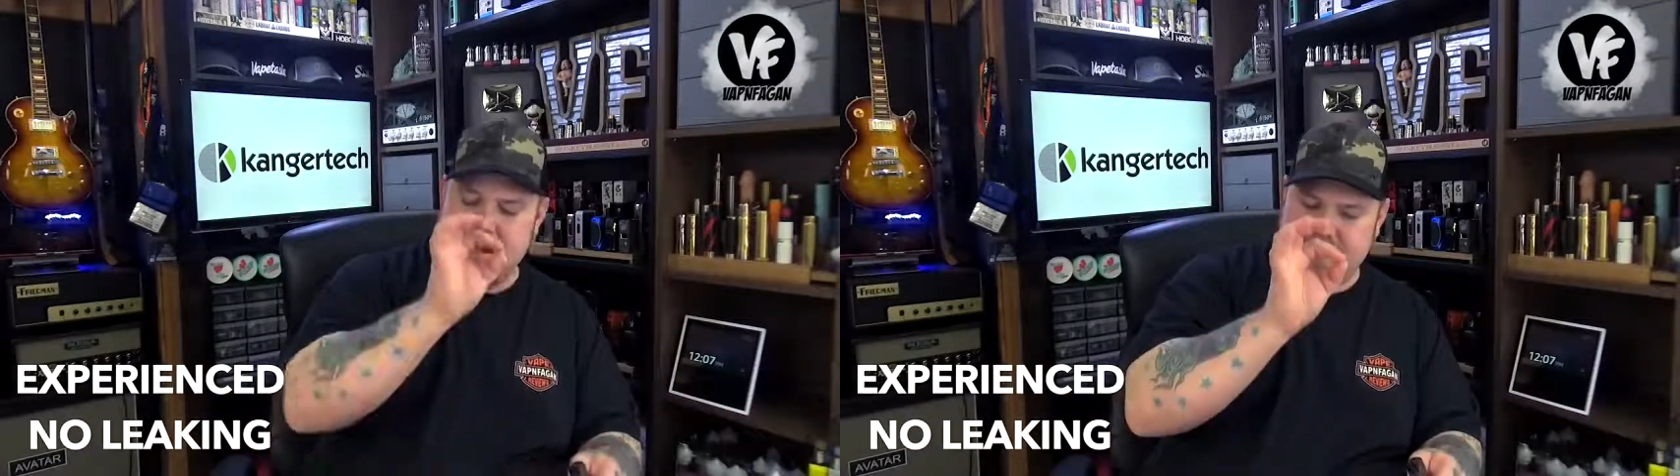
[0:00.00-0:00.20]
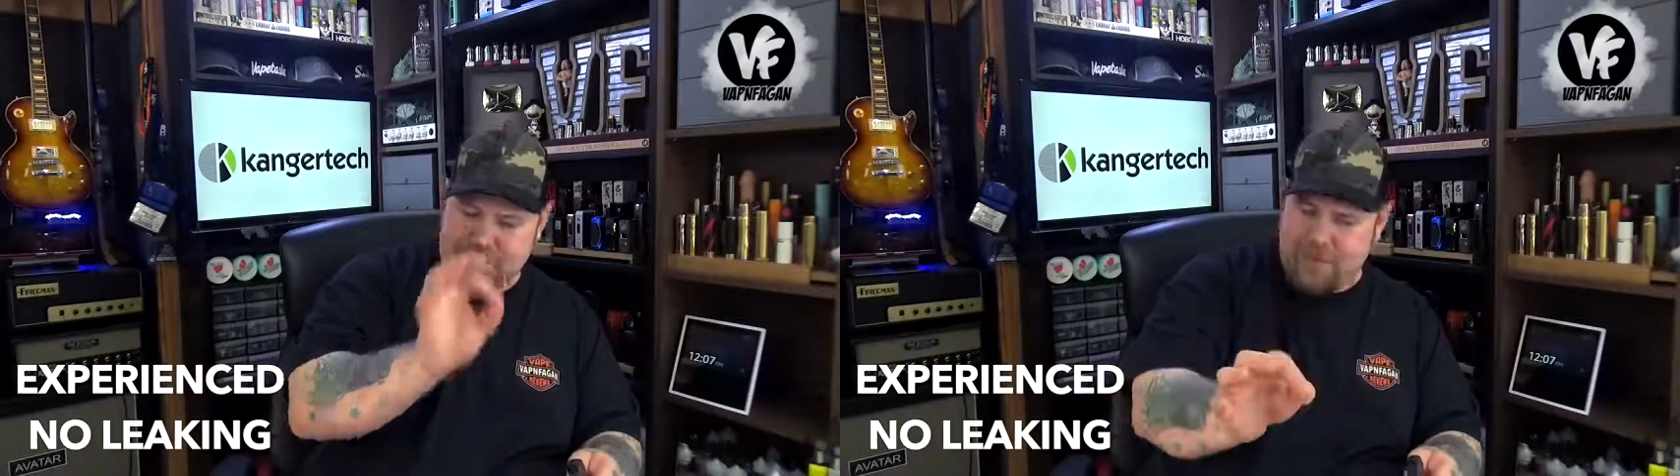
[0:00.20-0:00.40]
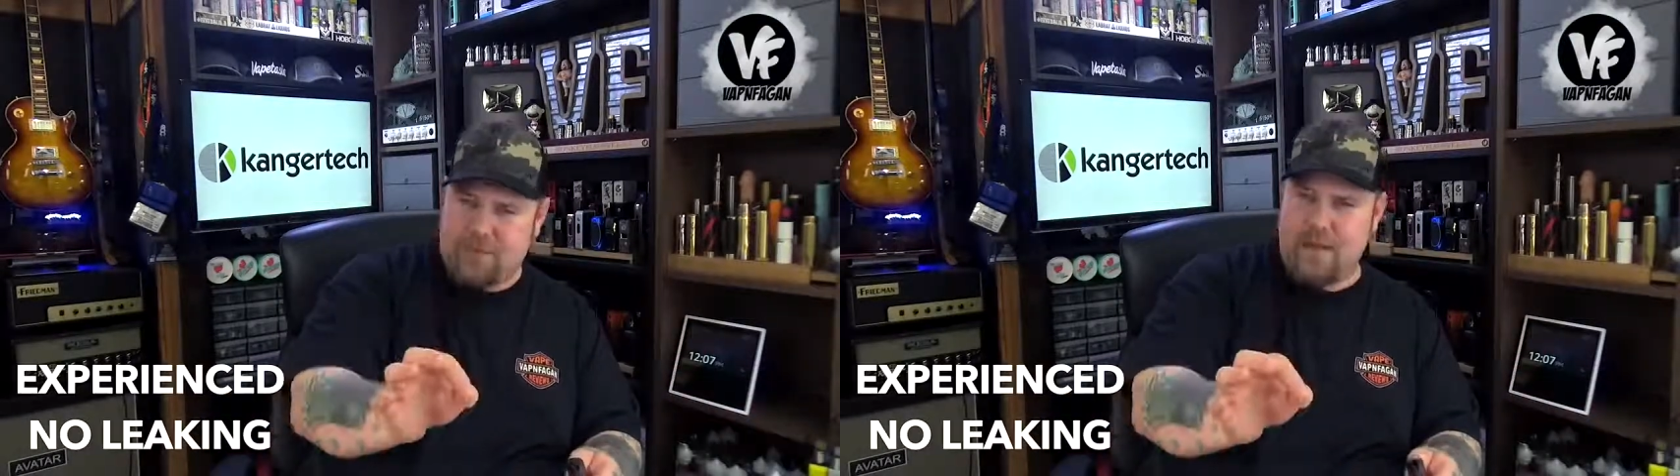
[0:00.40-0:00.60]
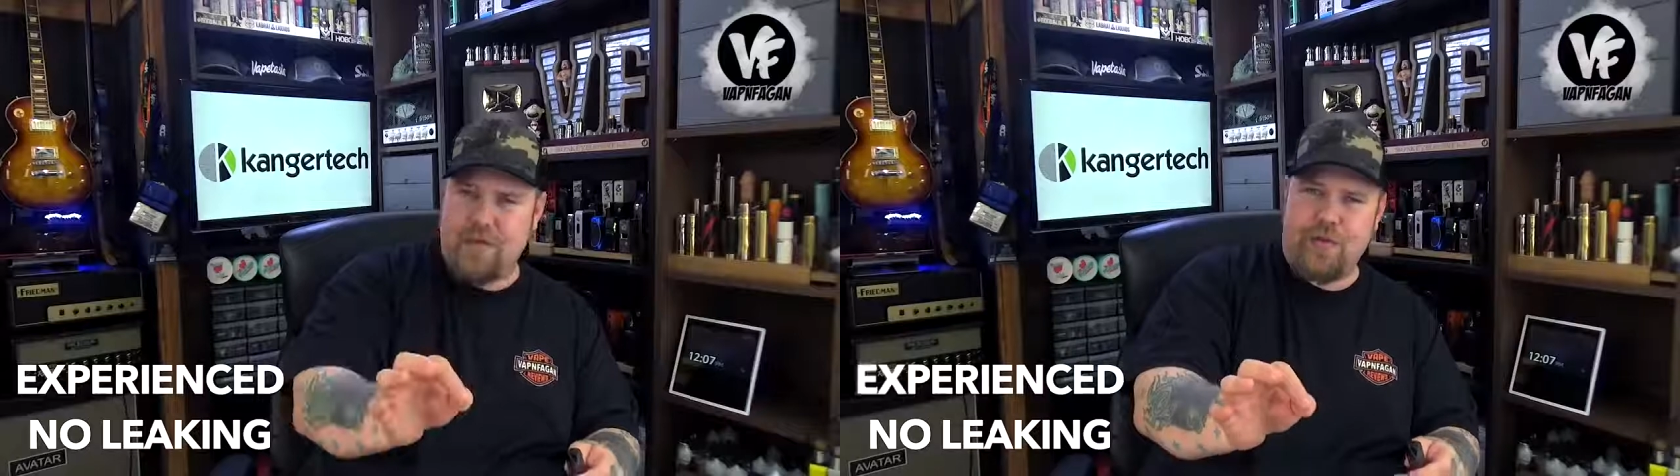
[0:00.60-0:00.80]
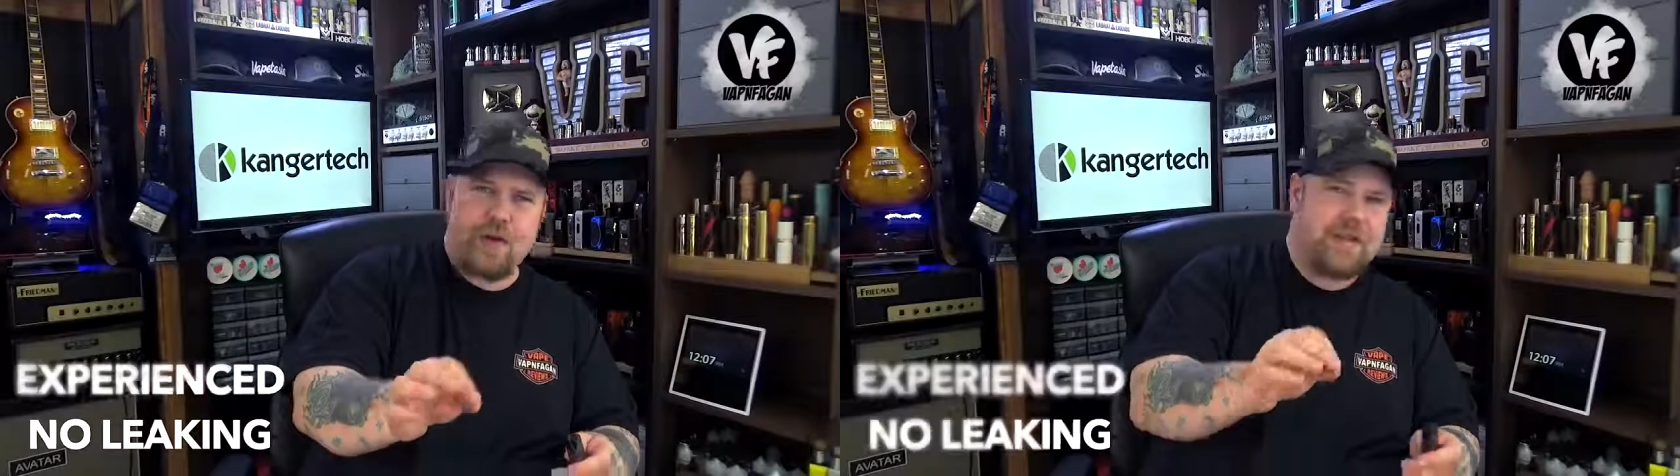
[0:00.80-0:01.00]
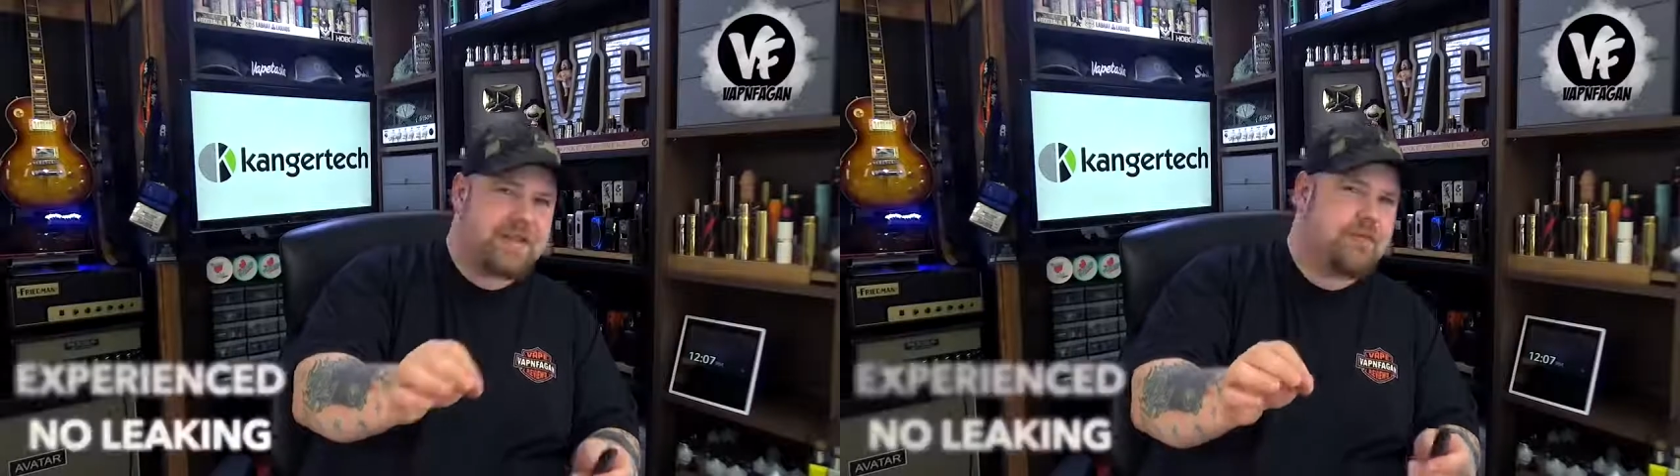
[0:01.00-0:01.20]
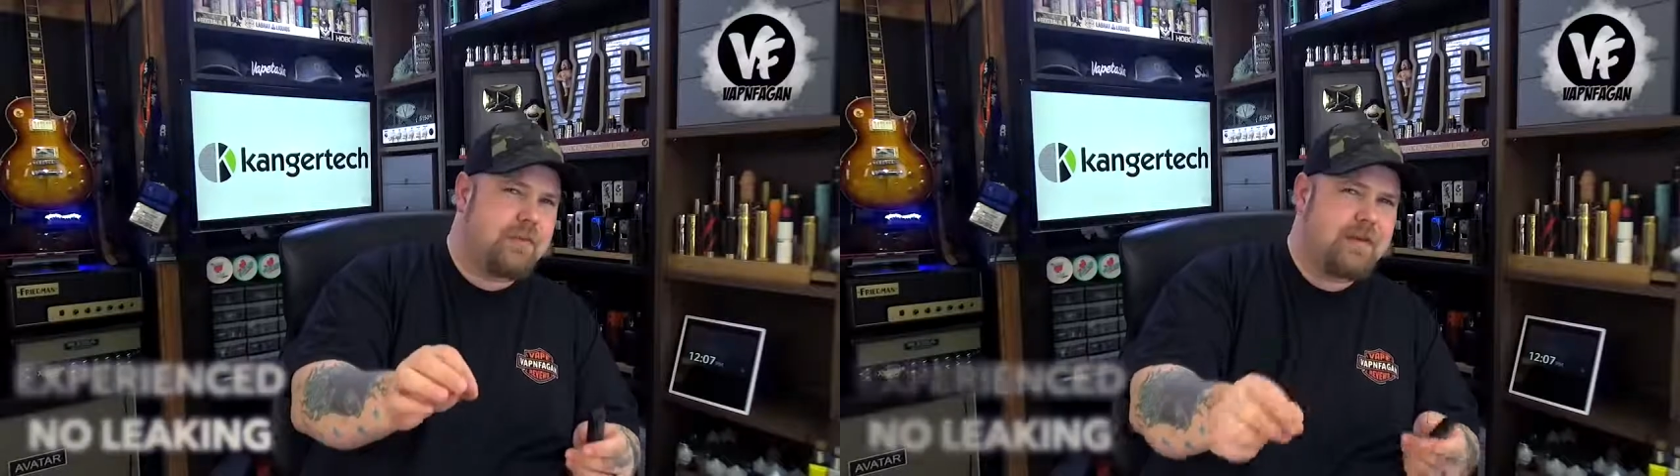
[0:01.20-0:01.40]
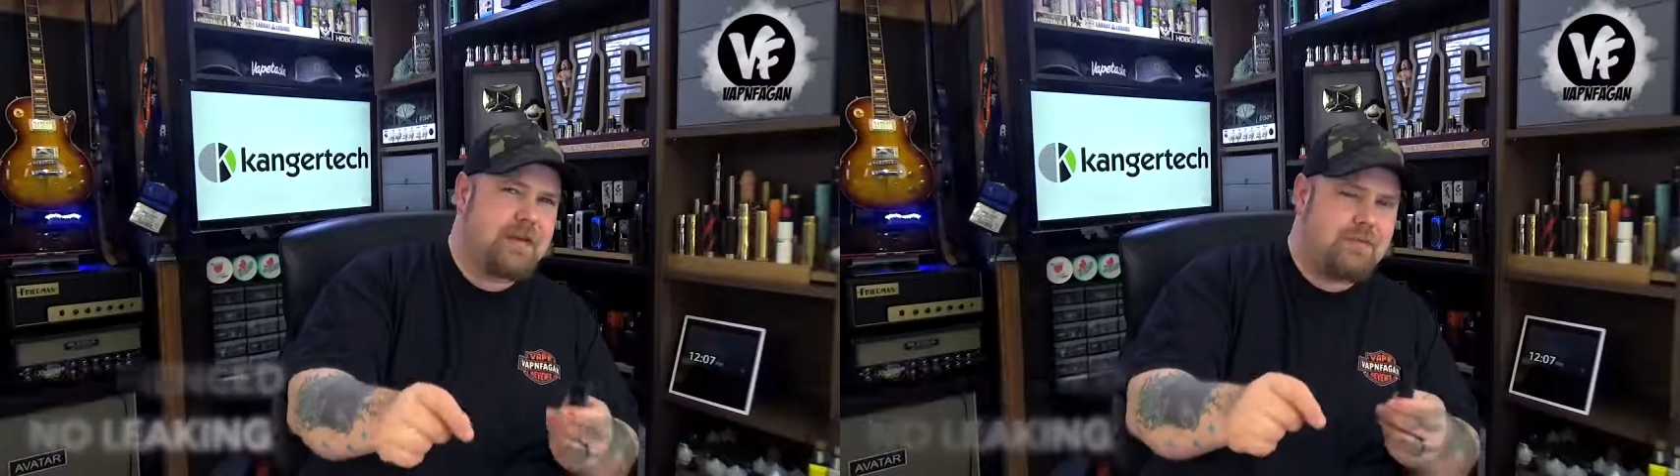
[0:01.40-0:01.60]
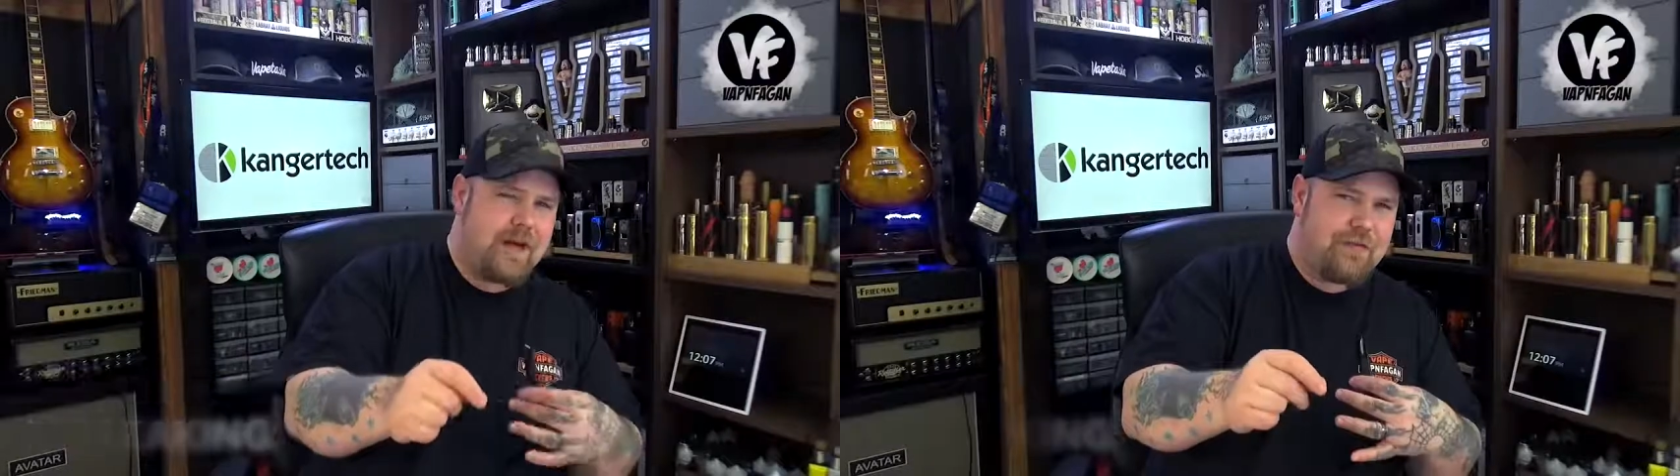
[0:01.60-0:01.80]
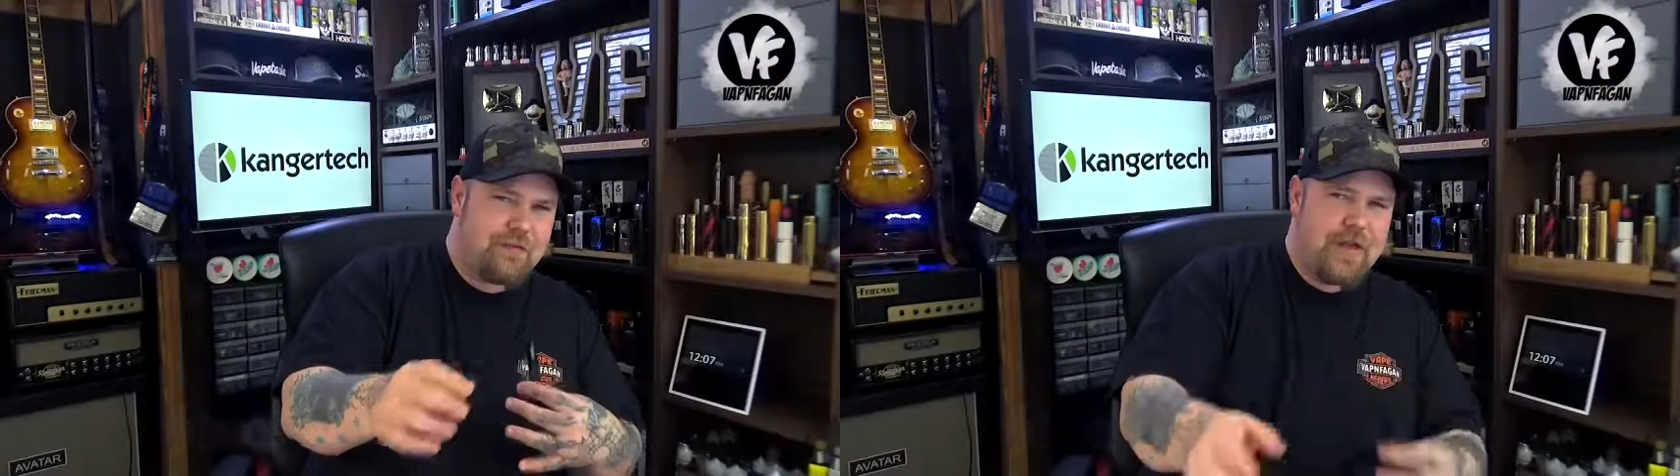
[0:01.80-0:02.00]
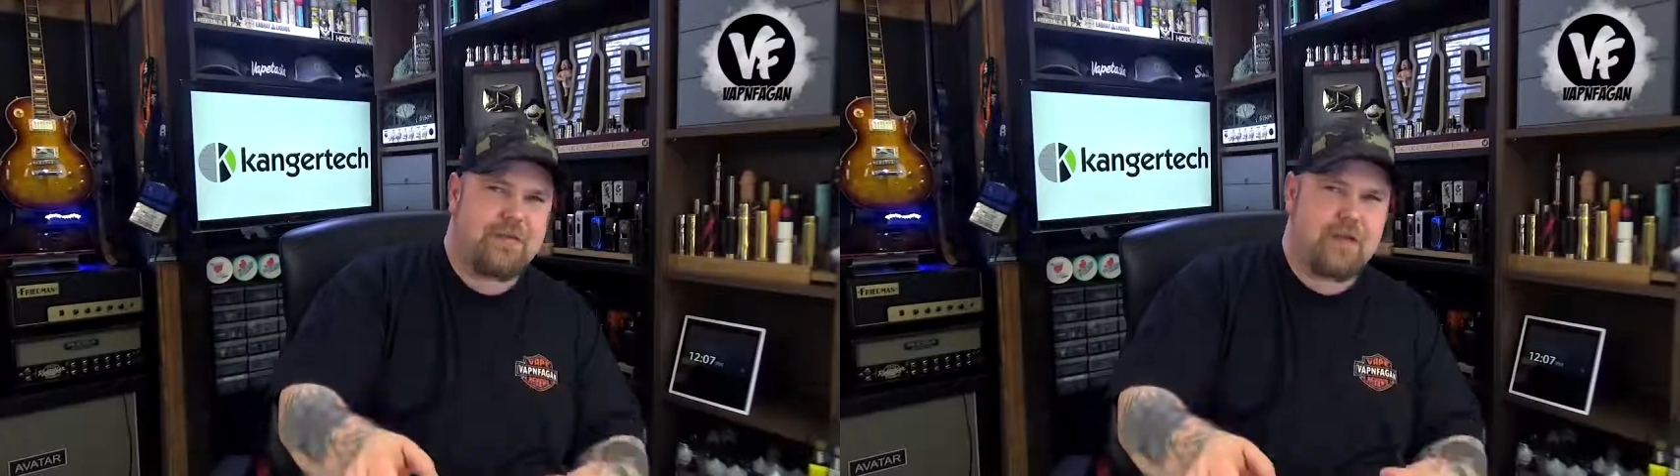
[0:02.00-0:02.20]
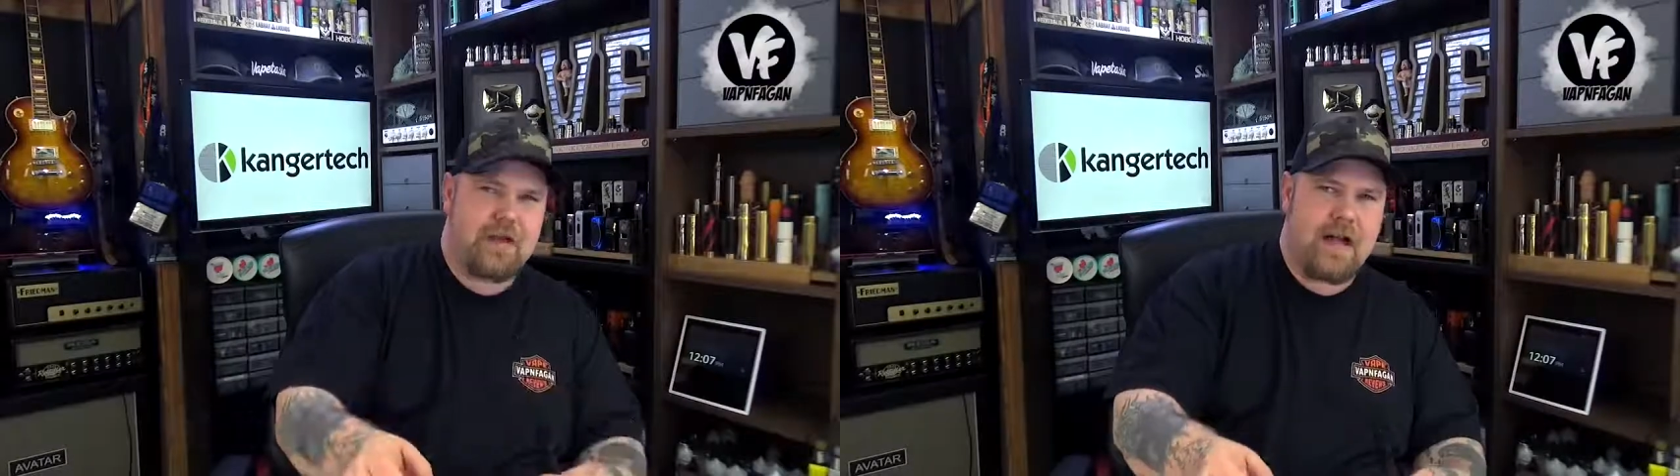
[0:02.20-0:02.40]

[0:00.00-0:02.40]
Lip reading: The fill method isn't really my favorite.